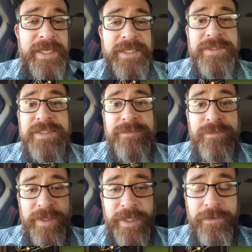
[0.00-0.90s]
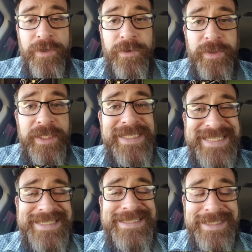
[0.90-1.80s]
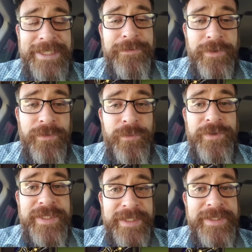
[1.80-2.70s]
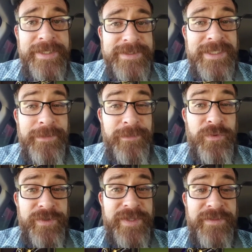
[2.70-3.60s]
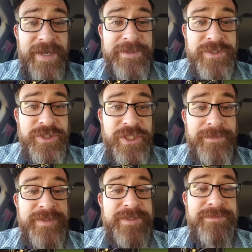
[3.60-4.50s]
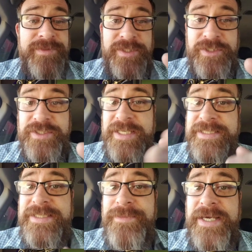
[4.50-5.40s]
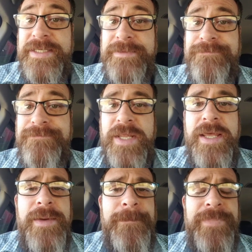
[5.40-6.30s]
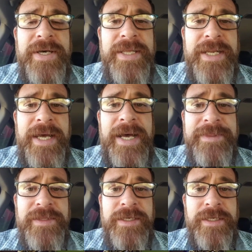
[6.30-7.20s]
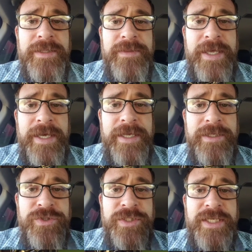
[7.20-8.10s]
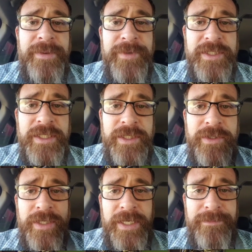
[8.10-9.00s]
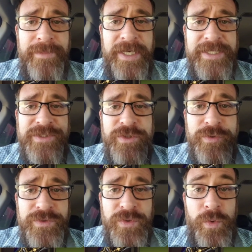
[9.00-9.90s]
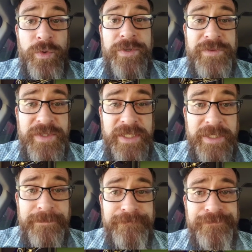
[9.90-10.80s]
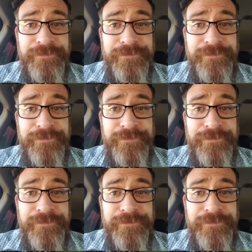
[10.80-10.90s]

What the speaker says: any hero, any decent hero worth anything is going to be more than 1,000 gems, such as Icy Maiden. But I think that you should come in here and buy Zeus or Athena.